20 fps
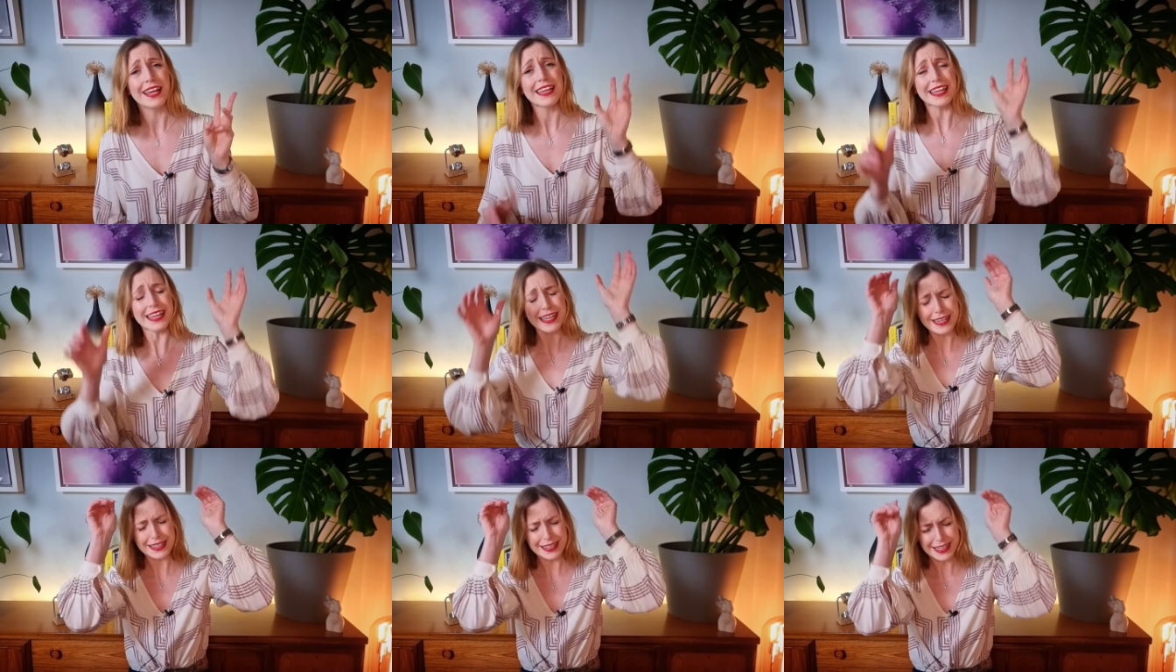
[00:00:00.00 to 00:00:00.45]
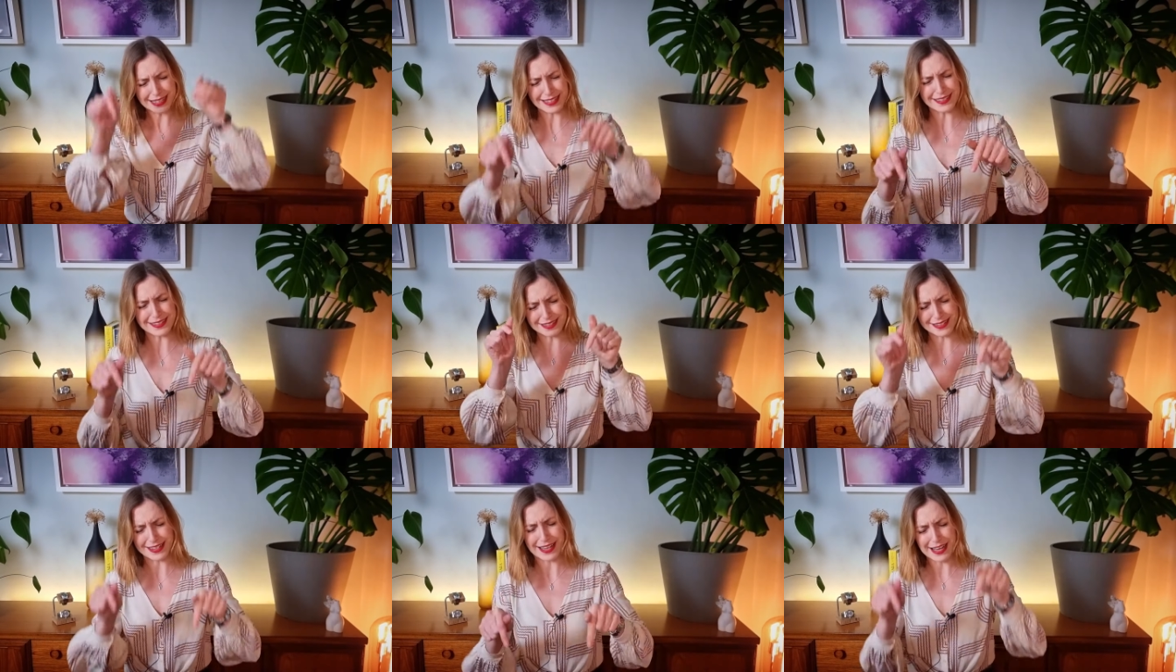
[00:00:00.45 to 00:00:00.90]
It
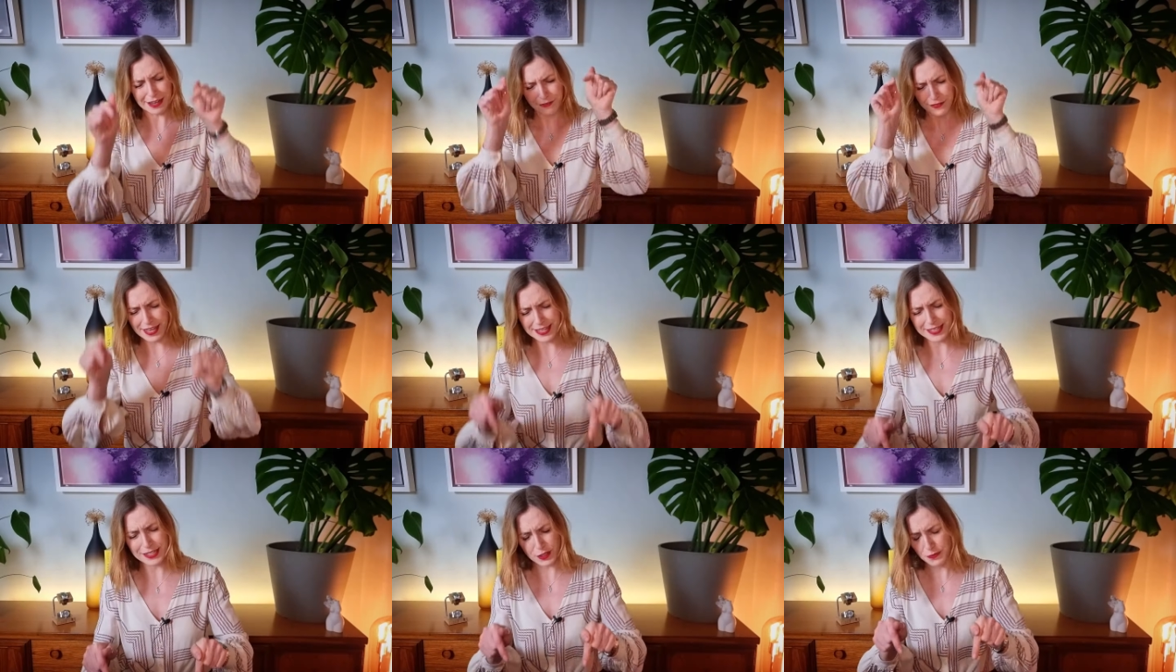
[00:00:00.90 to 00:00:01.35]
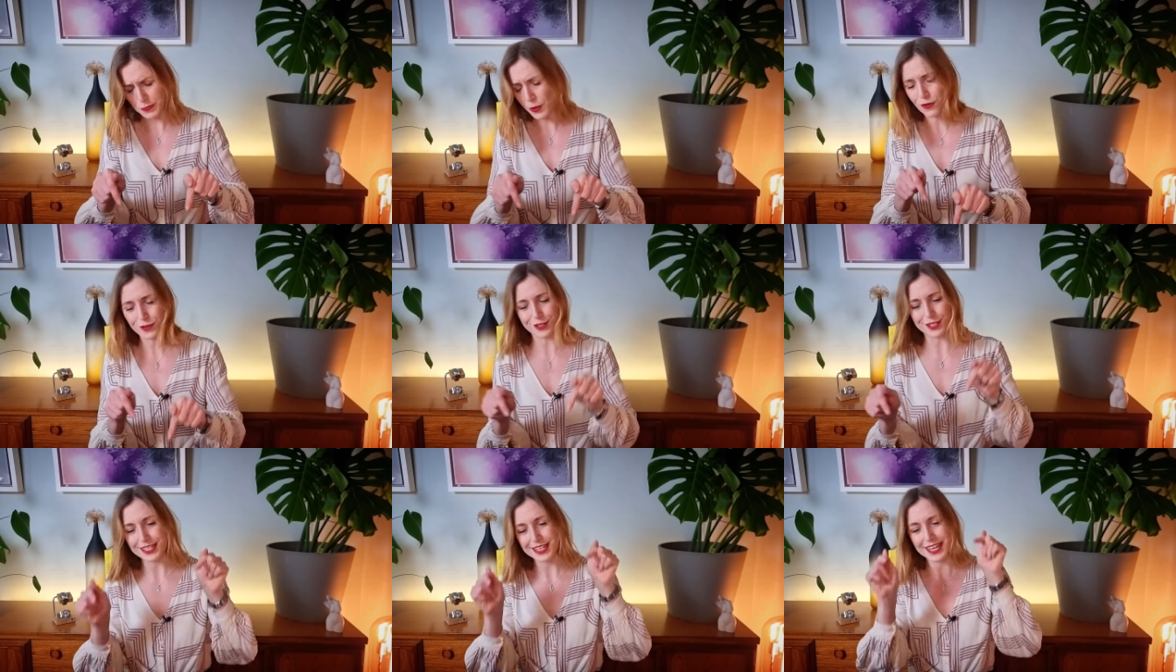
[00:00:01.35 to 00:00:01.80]
has to have a
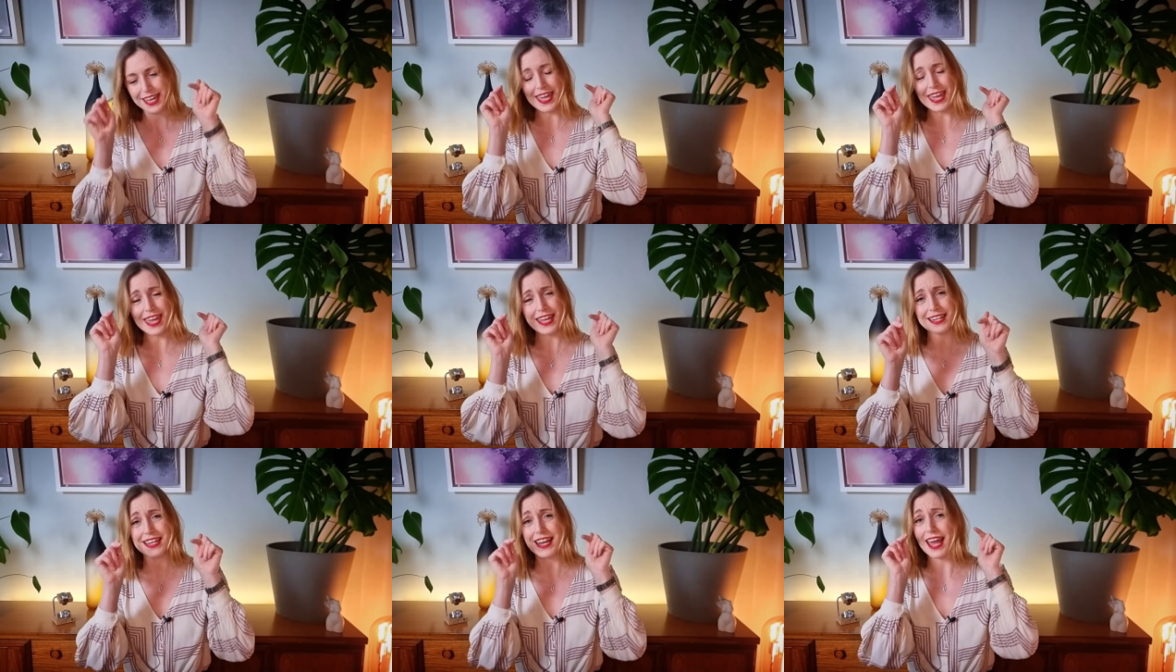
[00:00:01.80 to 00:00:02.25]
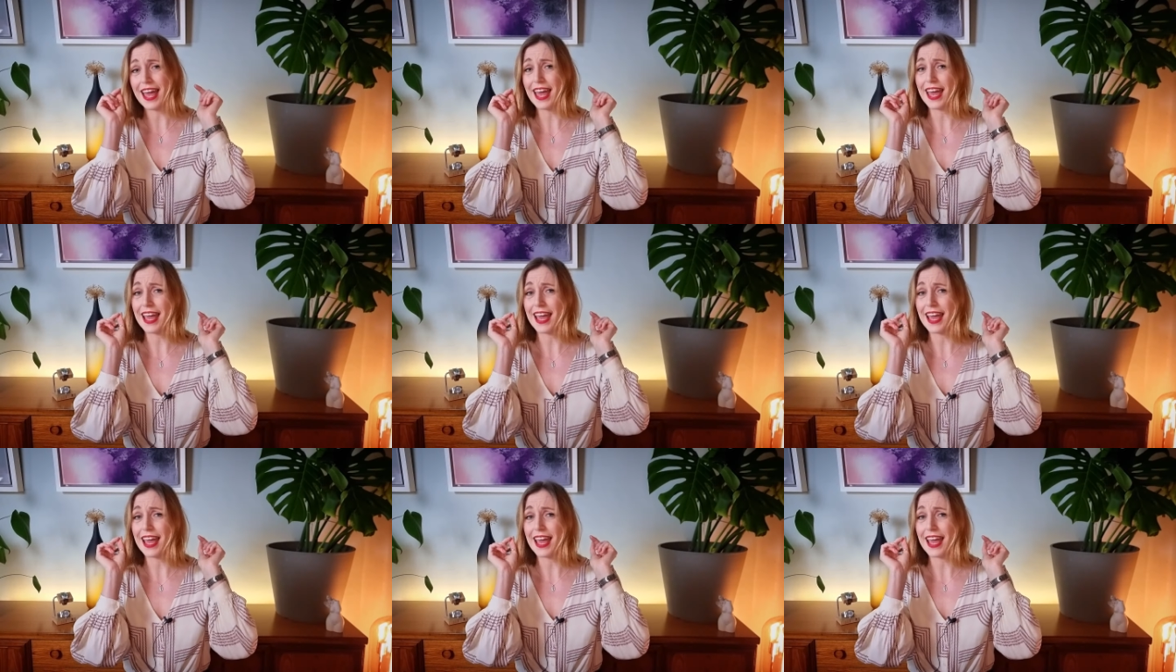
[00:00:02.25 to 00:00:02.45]
spot in